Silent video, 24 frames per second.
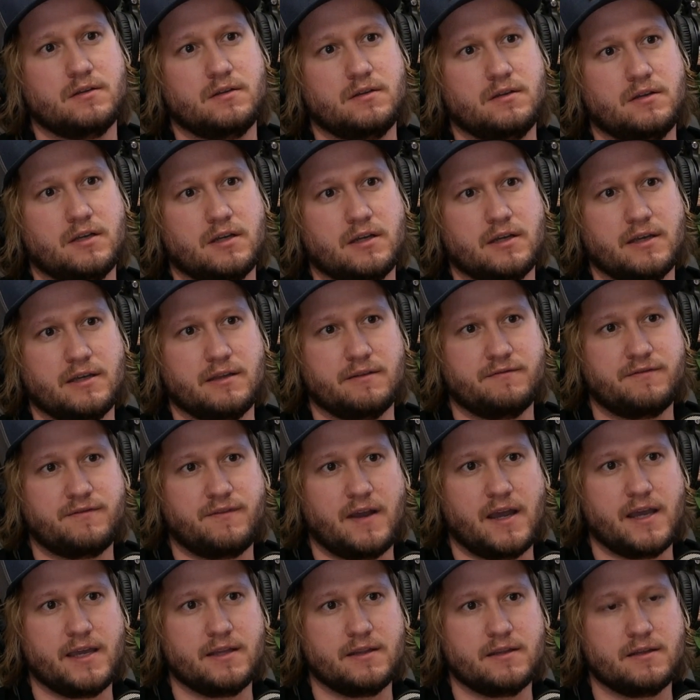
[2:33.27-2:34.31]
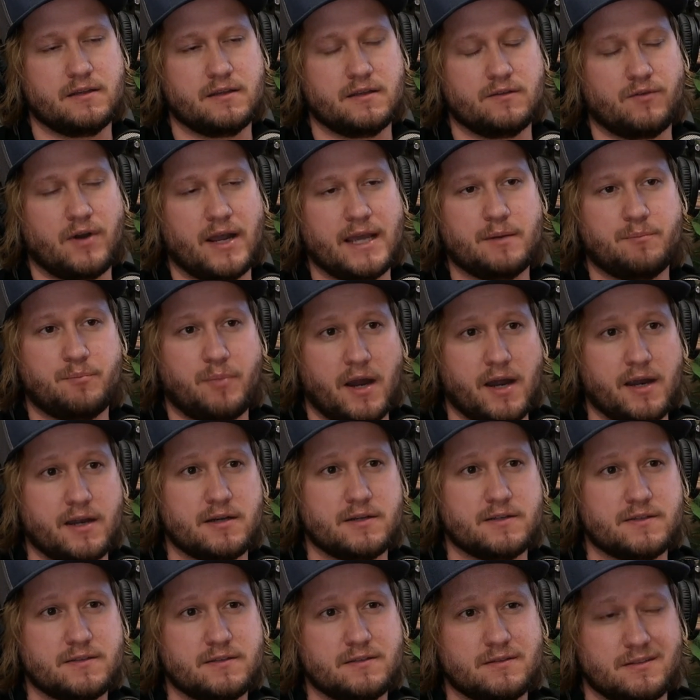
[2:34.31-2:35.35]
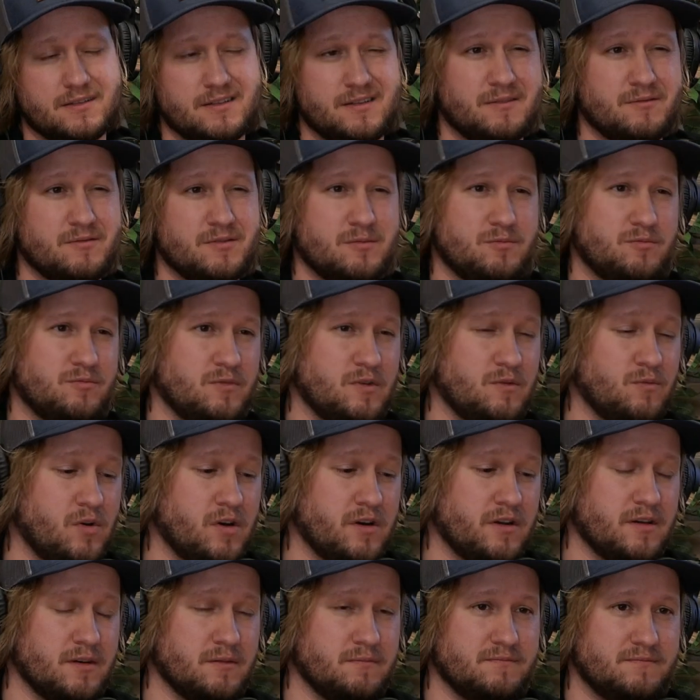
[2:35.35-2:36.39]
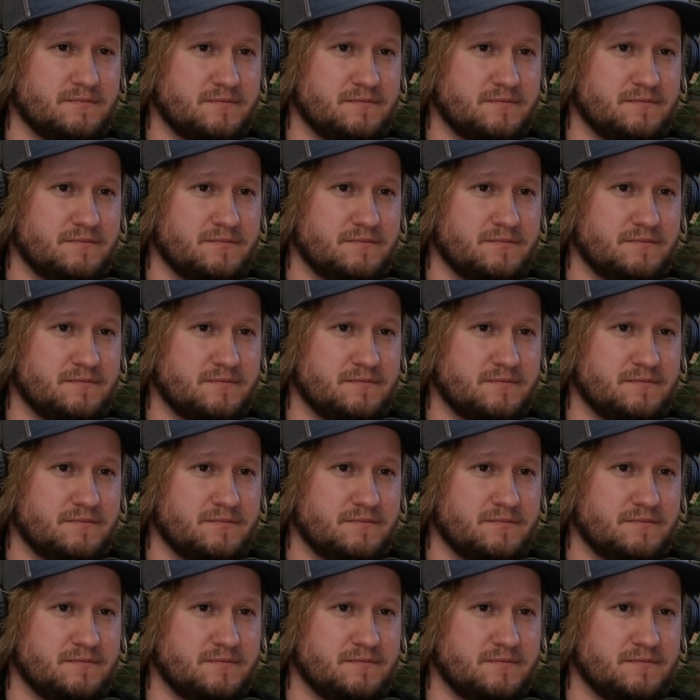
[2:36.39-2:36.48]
and find the right buyers. And we want to